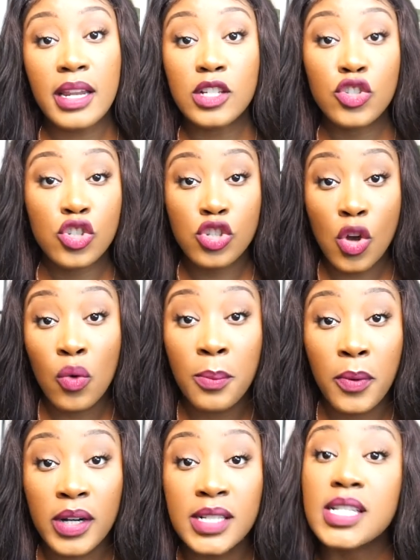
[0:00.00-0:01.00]
and it's just so
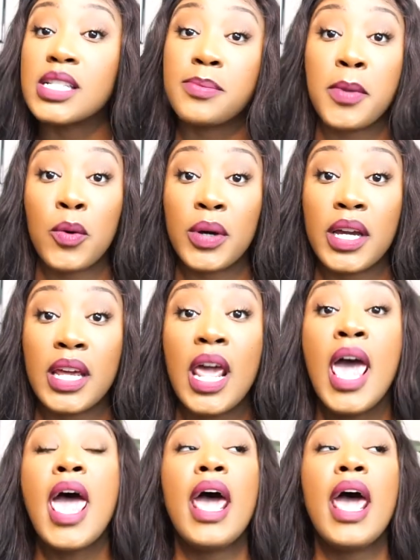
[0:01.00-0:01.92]
important to smell good.